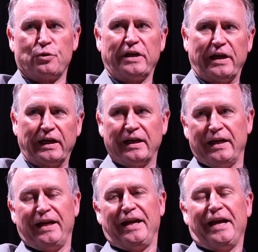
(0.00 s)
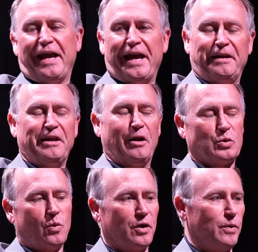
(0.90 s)
drinking. And, you know,
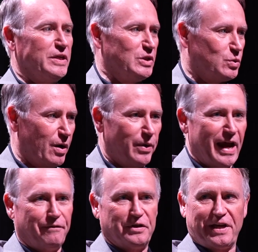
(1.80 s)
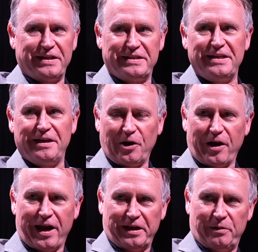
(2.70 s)
it's one of the reasons why we have this idea in
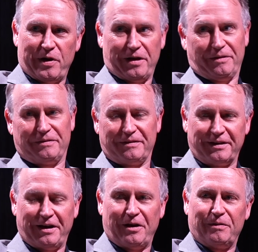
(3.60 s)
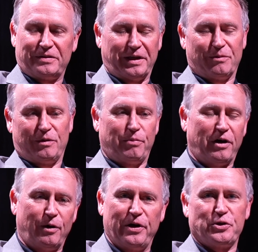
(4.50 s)
our head. Well, you know, it's like, well,
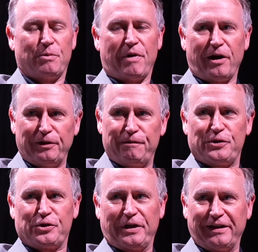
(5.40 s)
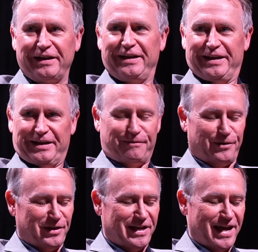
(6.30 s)
Paul, where's your marlin fishing
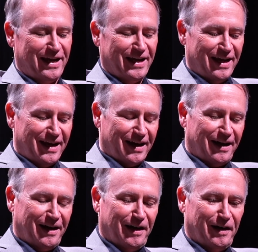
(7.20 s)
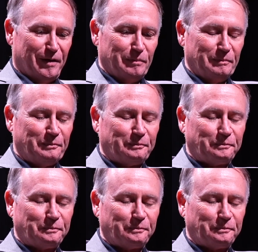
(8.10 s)
for the day? Um,